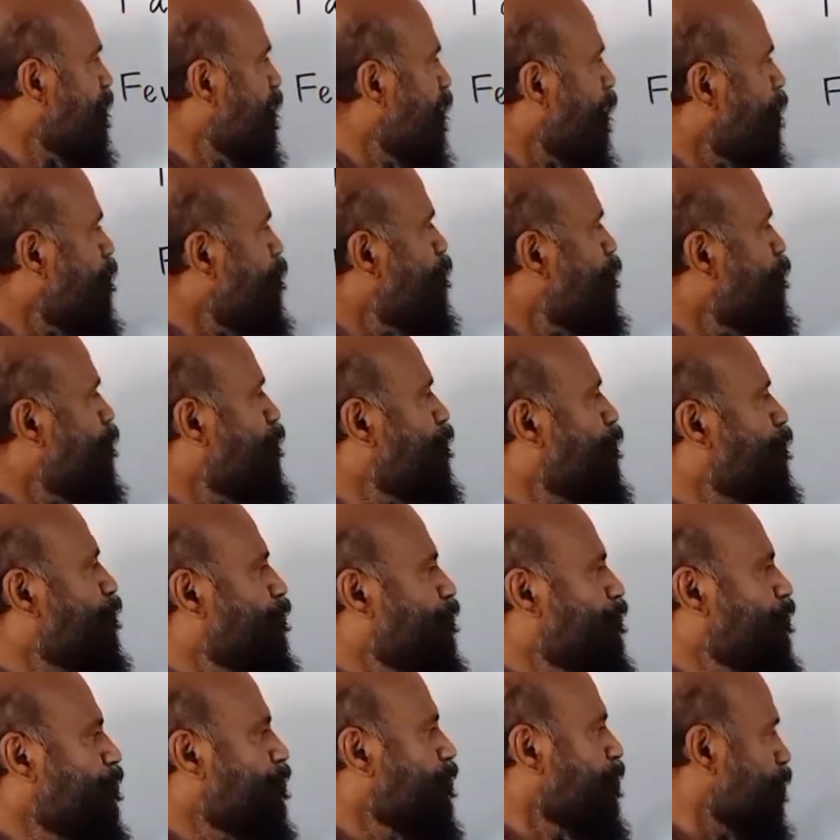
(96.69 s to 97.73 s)
If
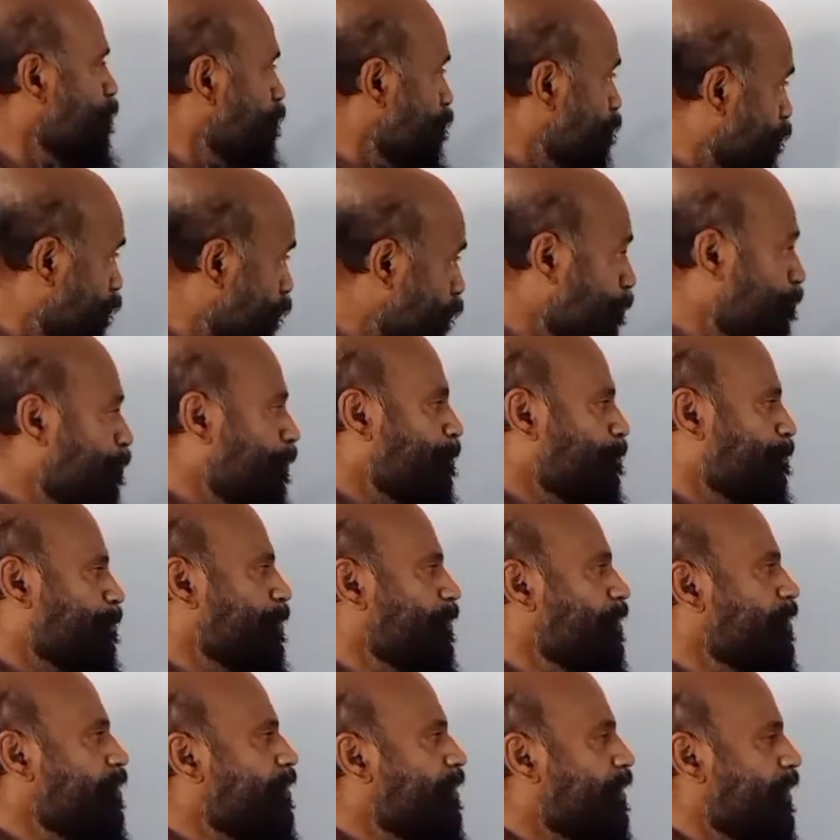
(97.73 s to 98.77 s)
few
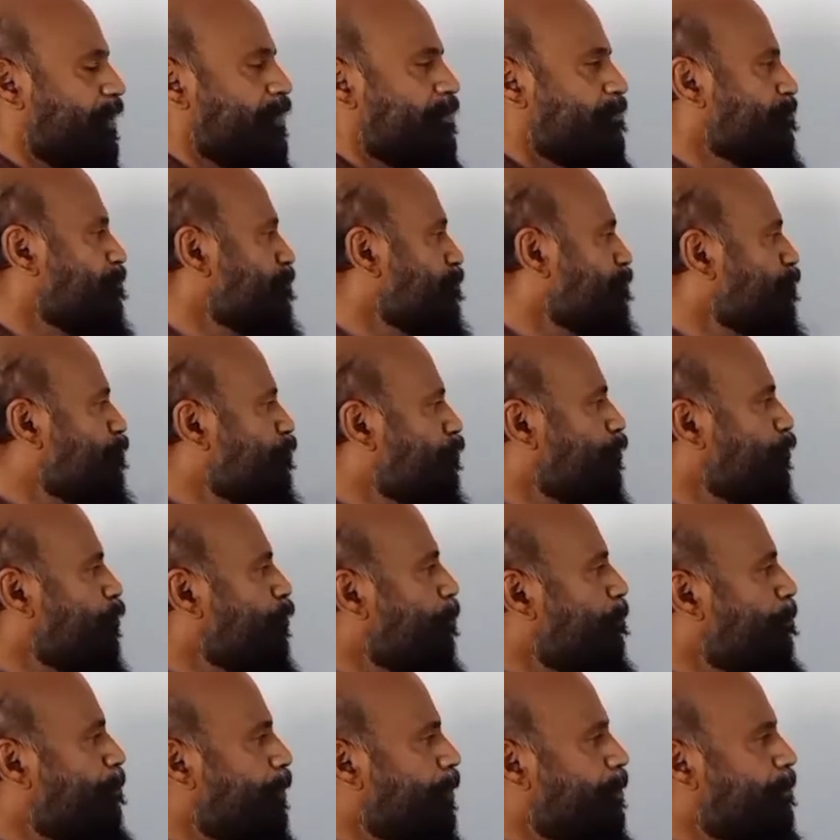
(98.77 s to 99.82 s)
people came.
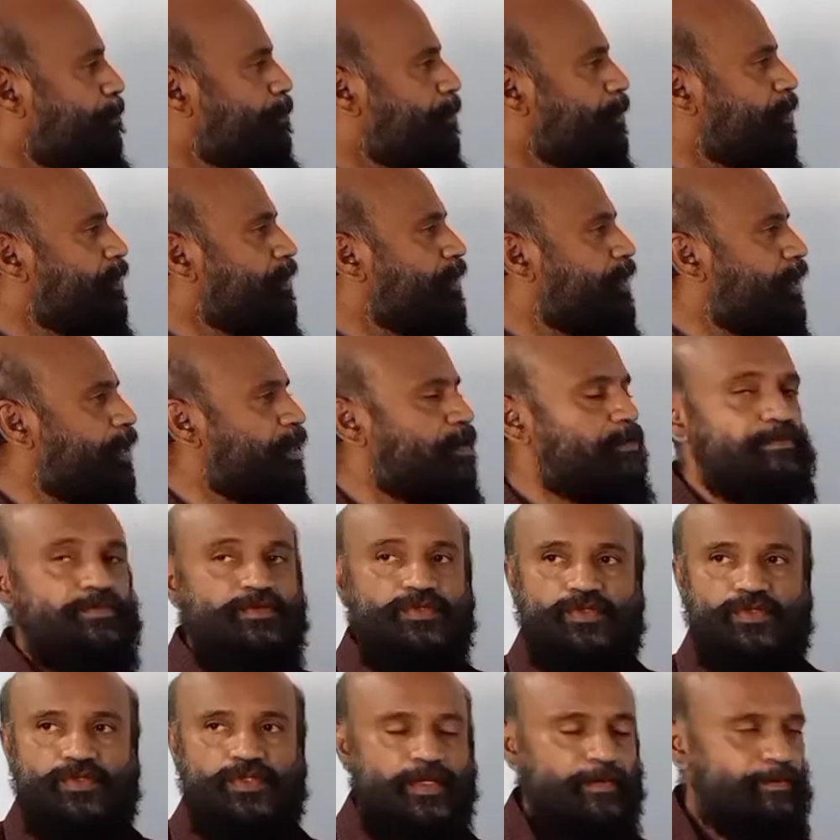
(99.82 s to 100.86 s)
Few people came
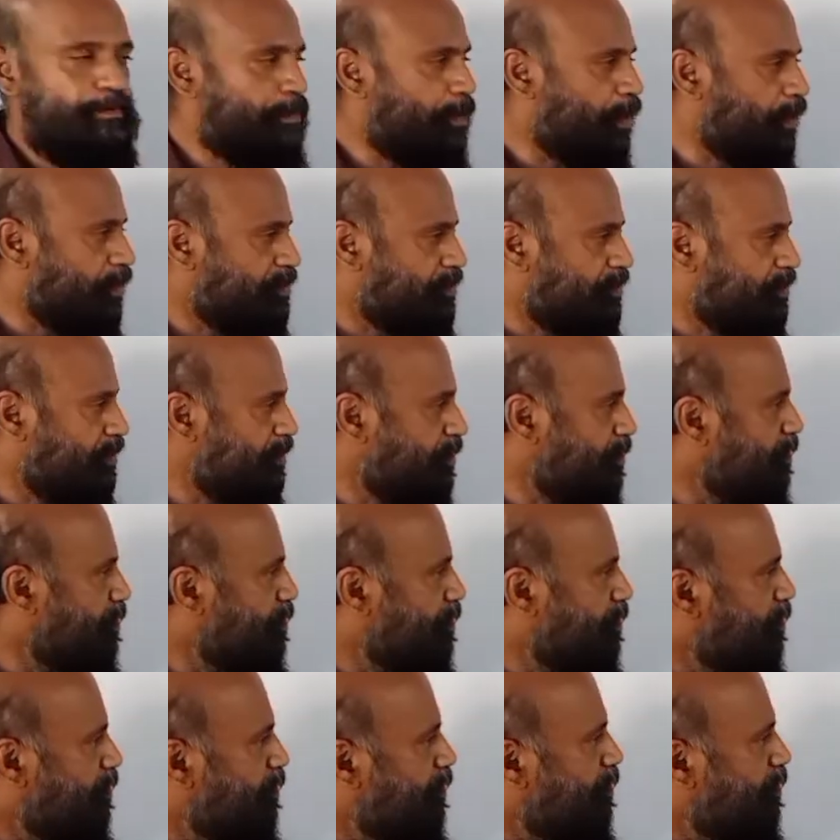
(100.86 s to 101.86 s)
to the party.